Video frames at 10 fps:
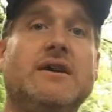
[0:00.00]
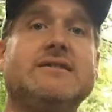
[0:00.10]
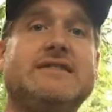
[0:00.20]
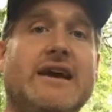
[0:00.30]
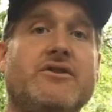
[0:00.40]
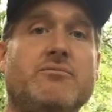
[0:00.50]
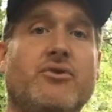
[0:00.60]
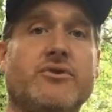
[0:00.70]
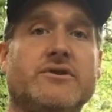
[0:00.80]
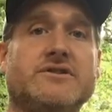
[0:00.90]
Dairy
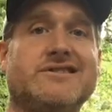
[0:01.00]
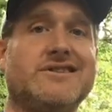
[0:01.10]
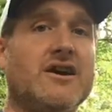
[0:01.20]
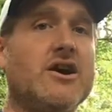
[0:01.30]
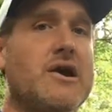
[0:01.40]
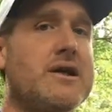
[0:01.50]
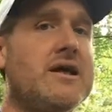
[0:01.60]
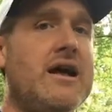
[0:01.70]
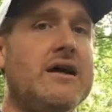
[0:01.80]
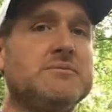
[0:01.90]
products
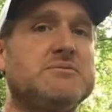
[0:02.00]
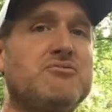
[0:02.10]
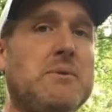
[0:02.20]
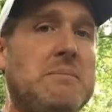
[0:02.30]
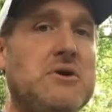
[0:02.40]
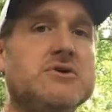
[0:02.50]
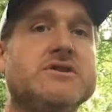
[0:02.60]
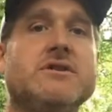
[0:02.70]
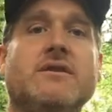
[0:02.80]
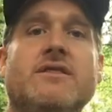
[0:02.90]
helps promote
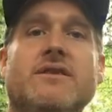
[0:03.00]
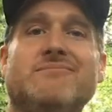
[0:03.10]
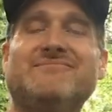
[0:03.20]
the,